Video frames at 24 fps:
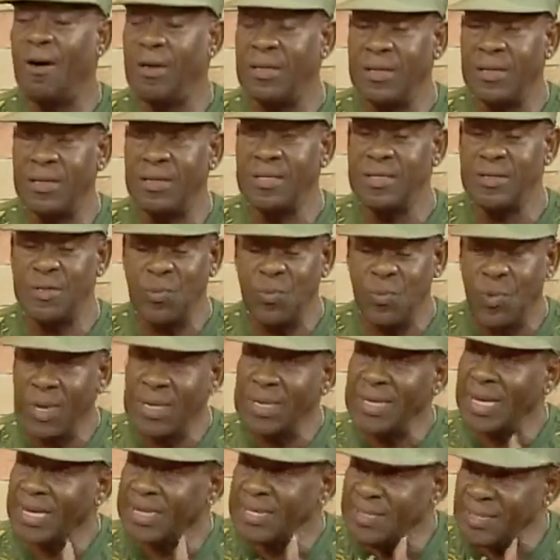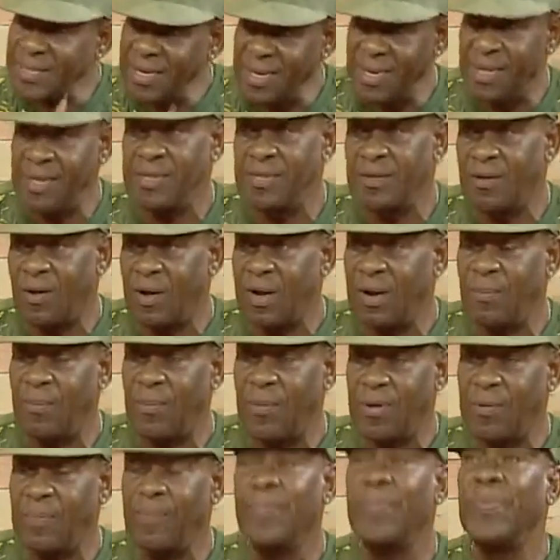understood what that skill is all
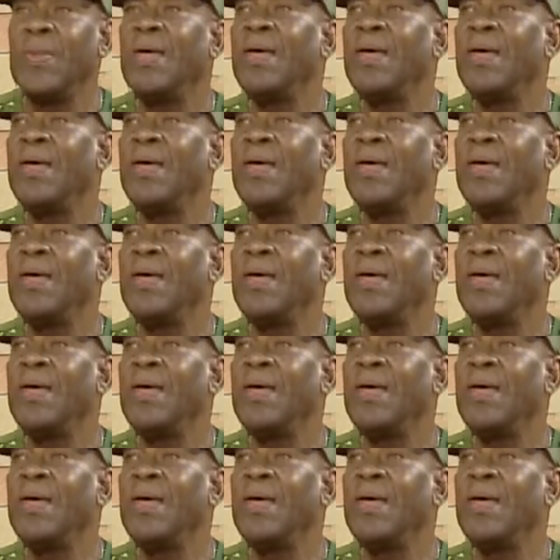about,